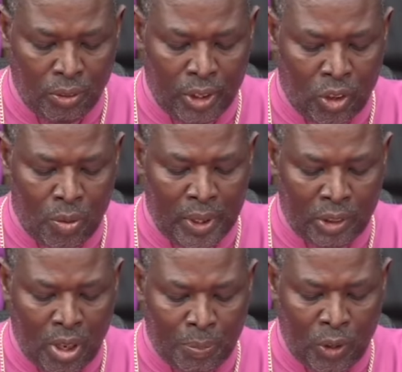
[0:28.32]
we
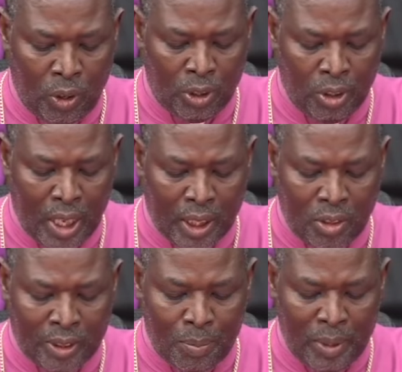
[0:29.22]
commit to uphold
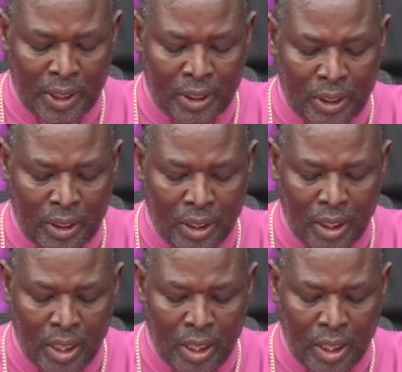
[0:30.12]
accountability